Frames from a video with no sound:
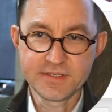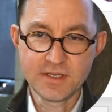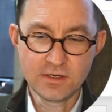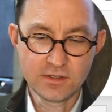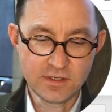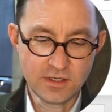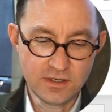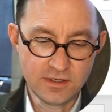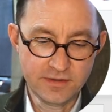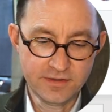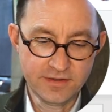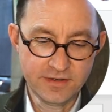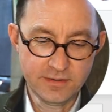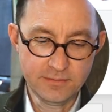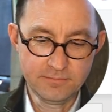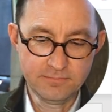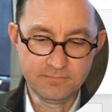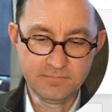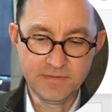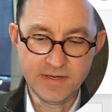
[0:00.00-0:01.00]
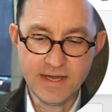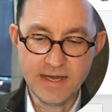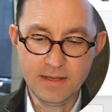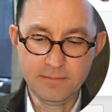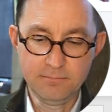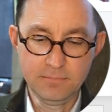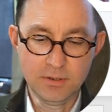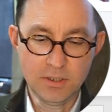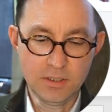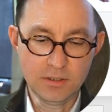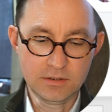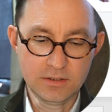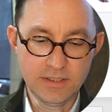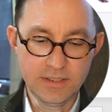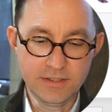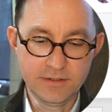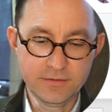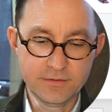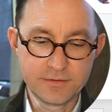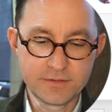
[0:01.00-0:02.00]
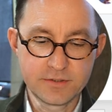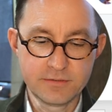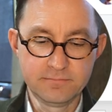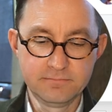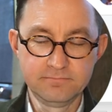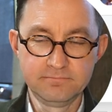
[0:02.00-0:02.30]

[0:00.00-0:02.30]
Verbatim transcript: I'll call them non-bloglanders